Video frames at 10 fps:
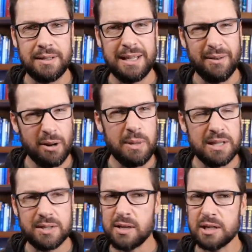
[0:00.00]
You get what I mean?
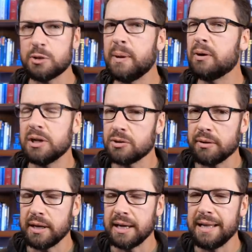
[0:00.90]
This is an experiential
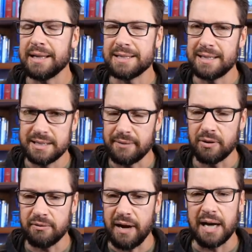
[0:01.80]
thing that's in a
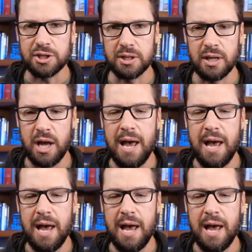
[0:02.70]
different fashion.